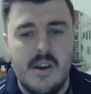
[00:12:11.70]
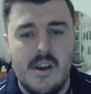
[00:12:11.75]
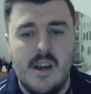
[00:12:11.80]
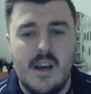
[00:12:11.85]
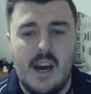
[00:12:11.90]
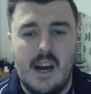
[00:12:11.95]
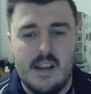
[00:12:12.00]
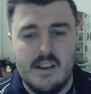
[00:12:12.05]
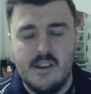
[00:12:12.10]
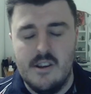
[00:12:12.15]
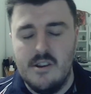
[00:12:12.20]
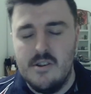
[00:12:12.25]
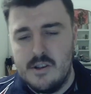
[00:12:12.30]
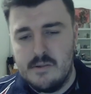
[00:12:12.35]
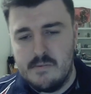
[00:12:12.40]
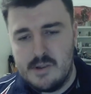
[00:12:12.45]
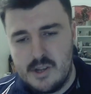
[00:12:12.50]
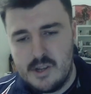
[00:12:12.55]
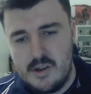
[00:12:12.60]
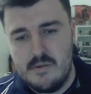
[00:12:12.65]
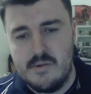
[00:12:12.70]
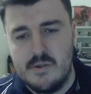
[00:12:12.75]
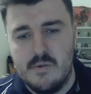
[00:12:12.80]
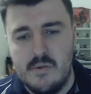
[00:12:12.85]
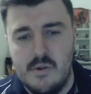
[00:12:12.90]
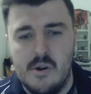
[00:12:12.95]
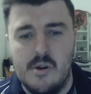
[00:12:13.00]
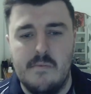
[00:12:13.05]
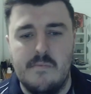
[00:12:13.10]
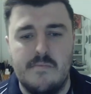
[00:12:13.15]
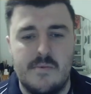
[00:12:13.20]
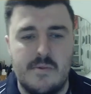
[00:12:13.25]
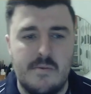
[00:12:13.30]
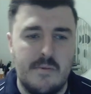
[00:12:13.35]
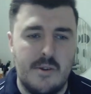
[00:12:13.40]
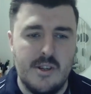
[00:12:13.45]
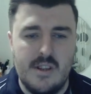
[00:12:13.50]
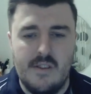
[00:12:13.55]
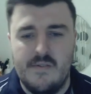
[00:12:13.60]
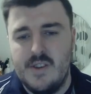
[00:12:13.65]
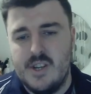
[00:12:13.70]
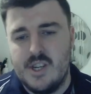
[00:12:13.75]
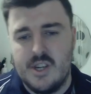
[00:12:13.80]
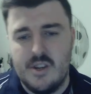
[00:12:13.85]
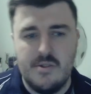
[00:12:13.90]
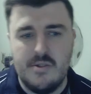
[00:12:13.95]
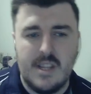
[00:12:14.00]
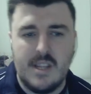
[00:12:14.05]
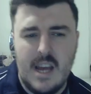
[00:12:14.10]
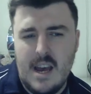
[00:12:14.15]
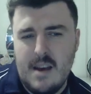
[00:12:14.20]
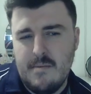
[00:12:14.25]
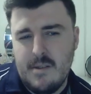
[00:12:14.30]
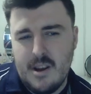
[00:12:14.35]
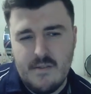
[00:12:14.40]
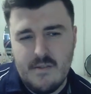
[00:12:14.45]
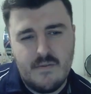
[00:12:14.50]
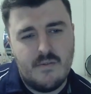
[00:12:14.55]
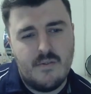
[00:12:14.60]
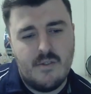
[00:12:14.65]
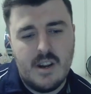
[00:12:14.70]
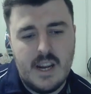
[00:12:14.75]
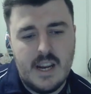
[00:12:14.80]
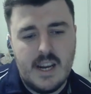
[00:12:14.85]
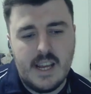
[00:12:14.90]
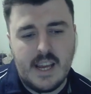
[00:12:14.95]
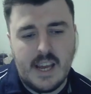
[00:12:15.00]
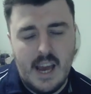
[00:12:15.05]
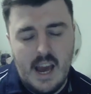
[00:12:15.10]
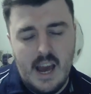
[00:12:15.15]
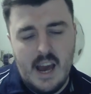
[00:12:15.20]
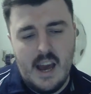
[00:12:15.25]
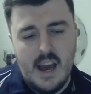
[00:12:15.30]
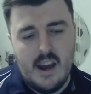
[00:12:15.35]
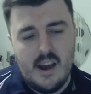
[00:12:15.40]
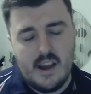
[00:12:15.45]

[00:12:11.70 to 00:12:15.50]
and lose my Tomb Swarms, because if he shoots them, I don't really care.